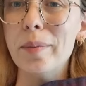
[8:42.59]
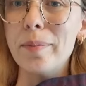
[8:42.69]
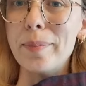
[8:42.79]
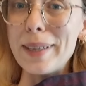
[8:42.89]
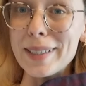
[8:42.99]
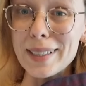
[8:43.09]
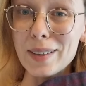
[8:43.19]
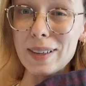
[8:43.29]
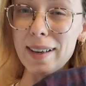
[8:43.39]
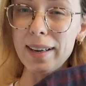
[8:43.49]
metres
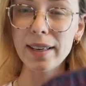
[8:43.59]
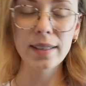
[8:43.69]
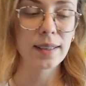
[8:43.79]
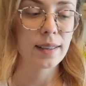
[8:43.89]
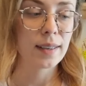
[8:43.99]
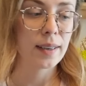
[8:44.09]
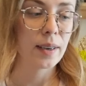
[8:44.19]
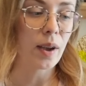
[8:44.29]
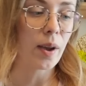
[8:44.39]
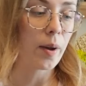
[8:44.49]
of the linen,
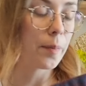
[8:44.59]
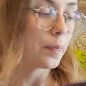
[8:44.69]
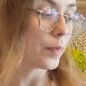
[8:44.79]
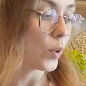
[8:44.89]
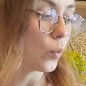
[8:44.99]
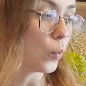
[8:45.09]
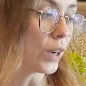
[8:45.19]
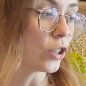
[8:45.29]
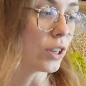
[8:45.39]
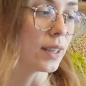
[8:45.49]

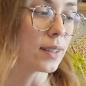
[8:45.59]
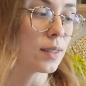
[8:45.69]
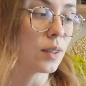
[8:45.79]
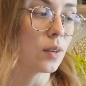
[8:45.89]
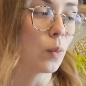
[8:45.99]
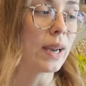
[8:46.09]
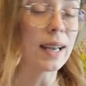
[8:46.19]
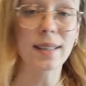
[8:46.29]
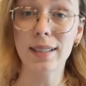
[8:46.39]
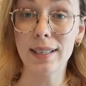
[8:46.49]
which is way
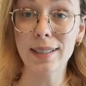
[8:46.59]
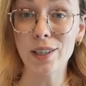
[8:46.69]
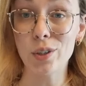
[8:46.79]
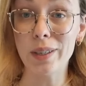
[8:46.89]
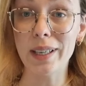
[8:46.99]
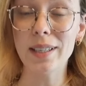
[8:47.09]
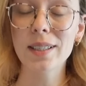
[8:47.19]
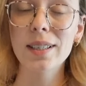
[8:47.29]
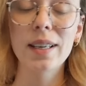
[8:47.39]
less than it says you need.